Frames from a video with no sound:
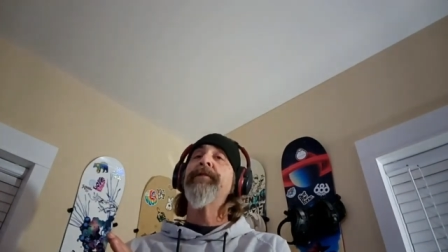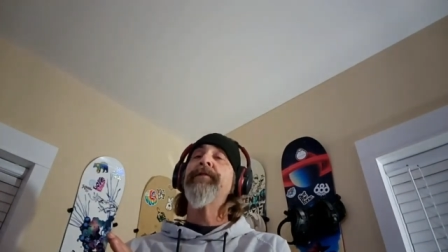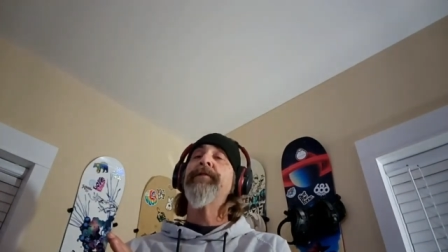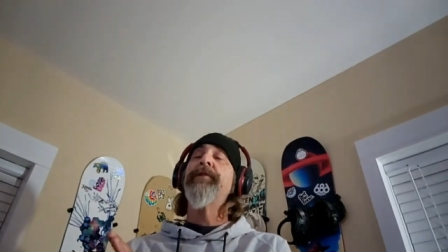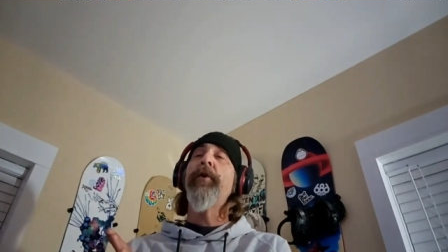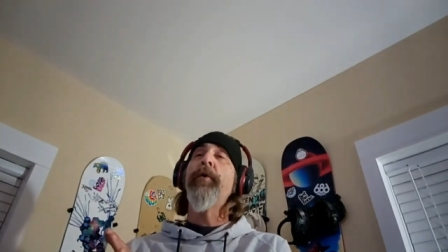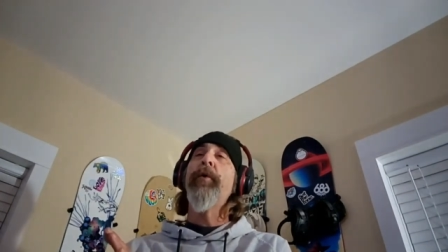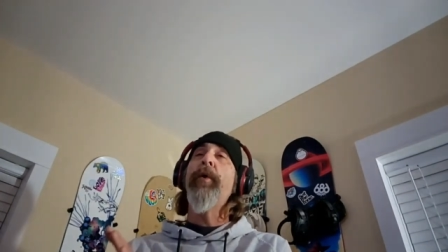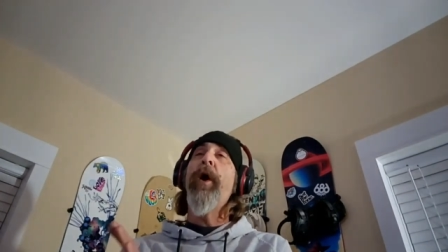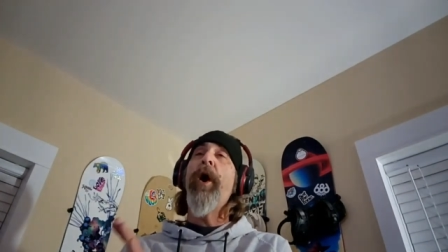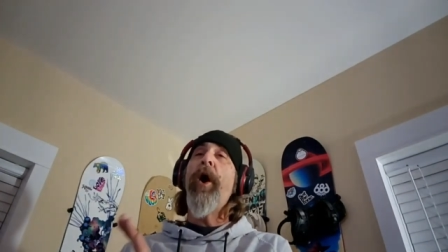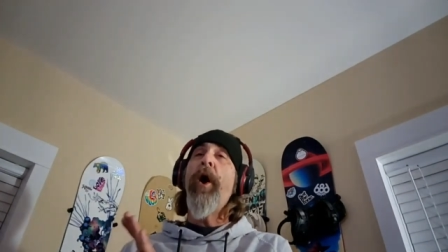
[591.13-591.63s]

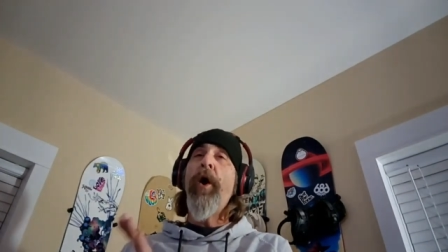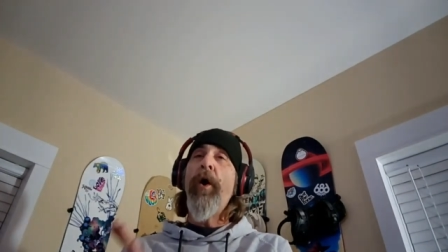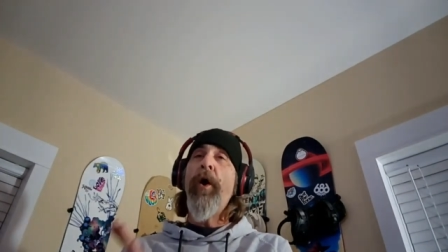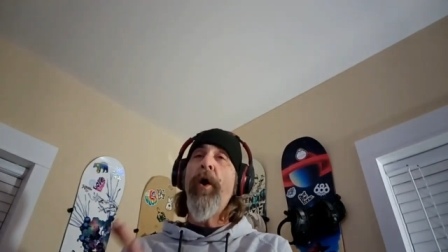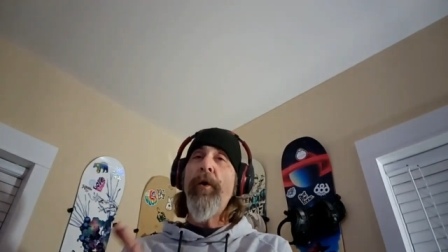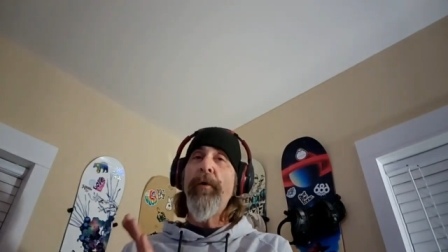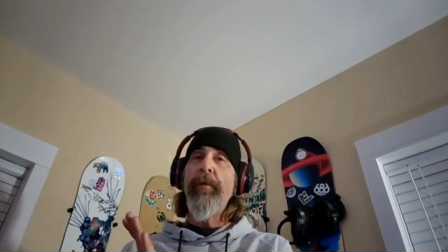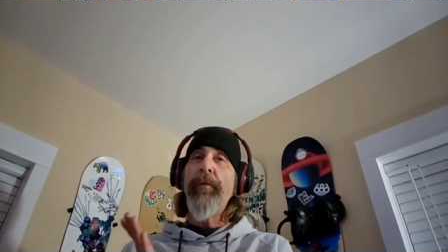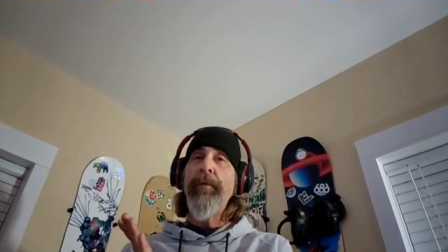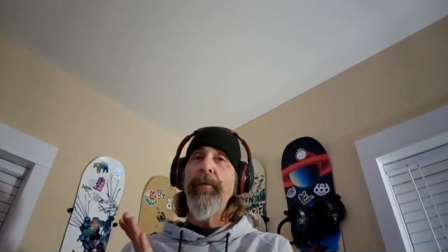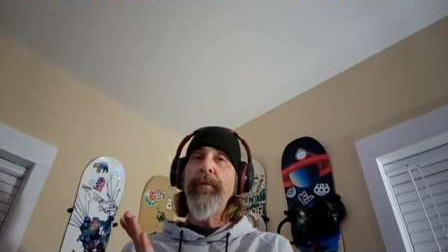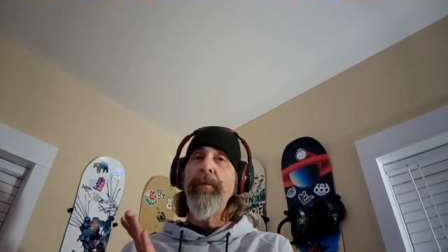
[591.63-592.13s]
So
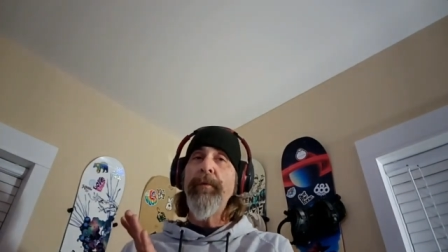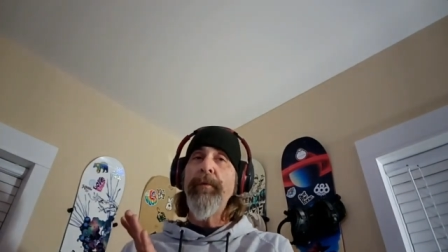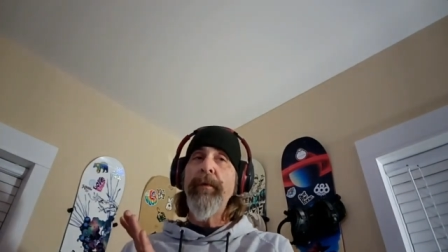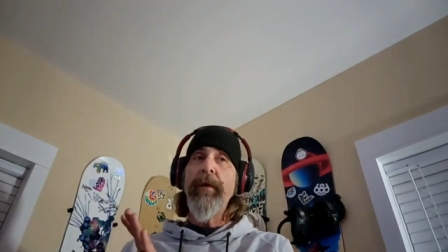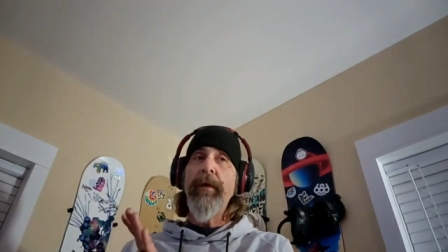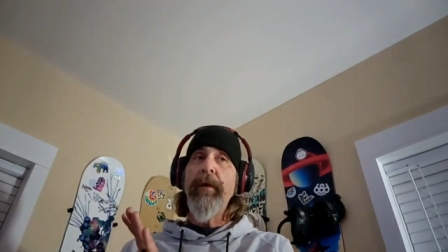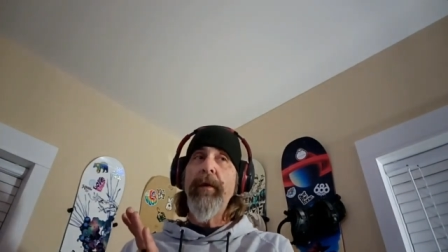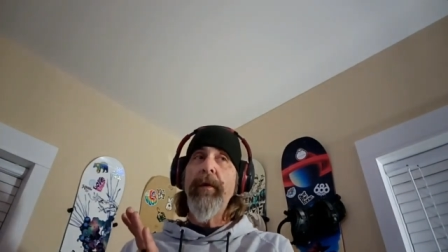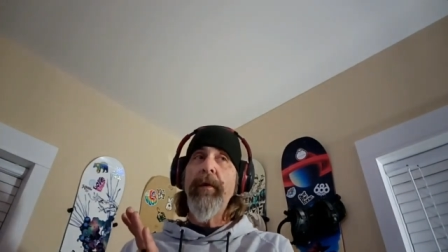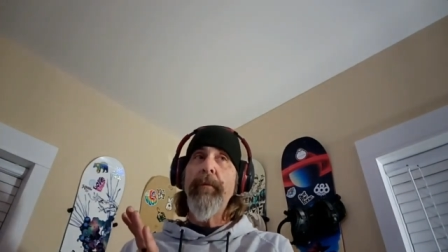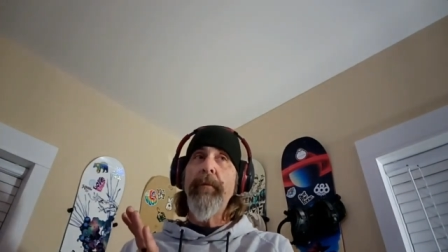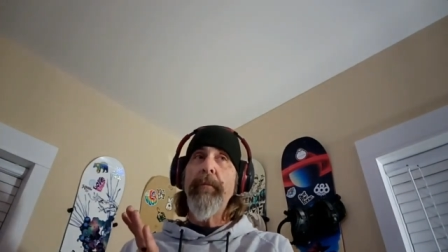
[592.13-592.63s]
all
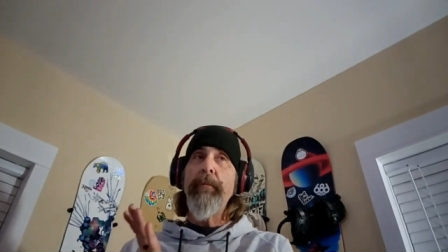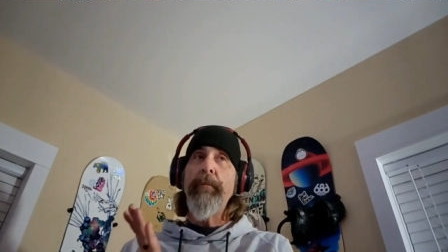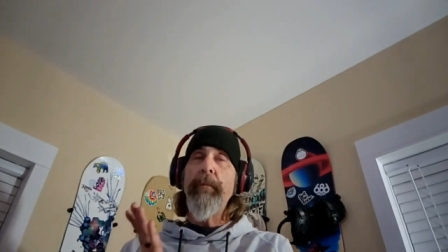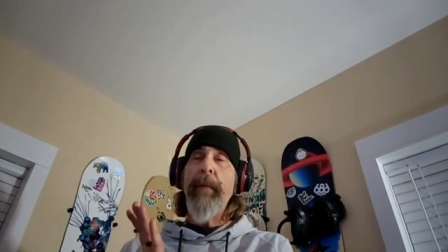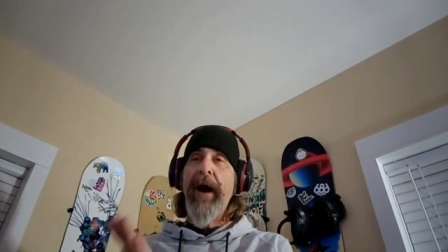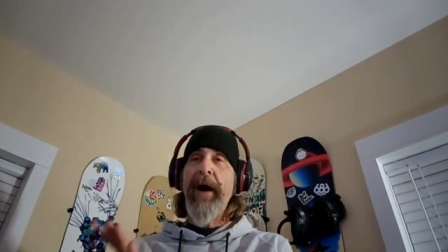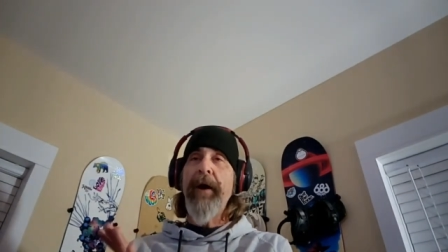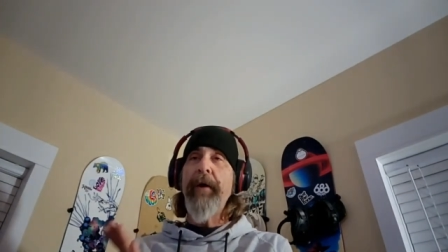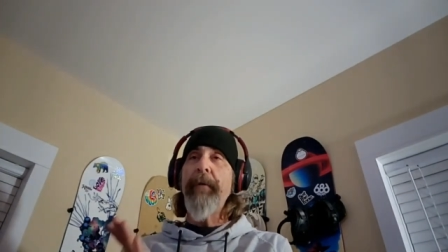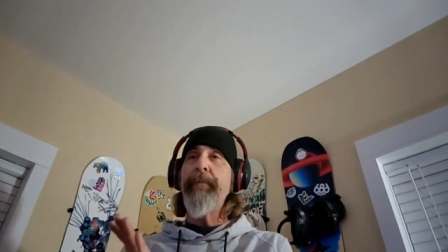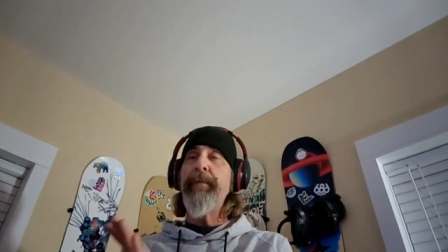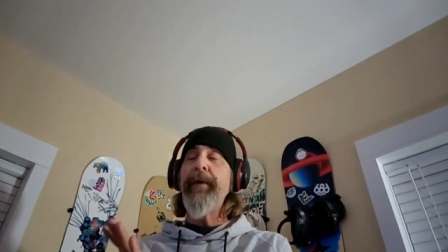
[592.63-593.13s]

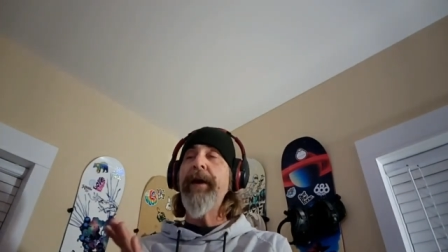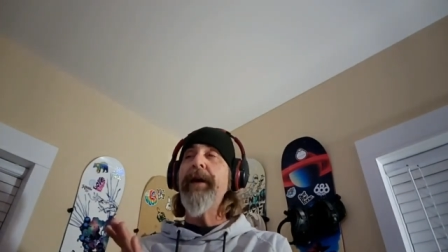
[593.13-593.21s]
my